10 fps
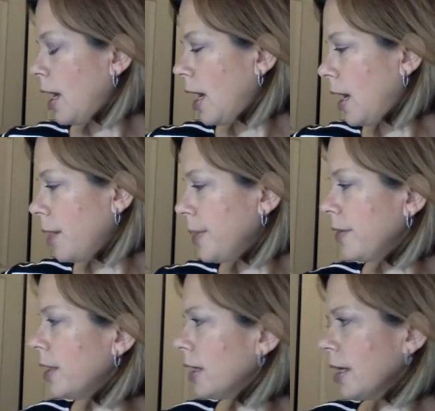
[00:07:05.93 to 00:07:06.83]

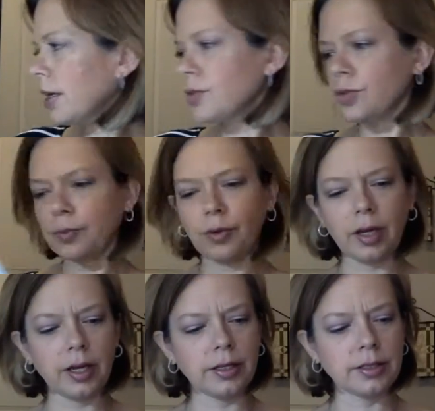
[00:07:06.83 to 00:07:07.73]
And then I got a door
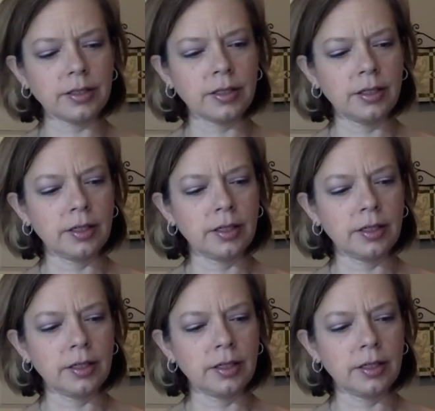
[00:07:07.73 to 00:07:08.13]
prize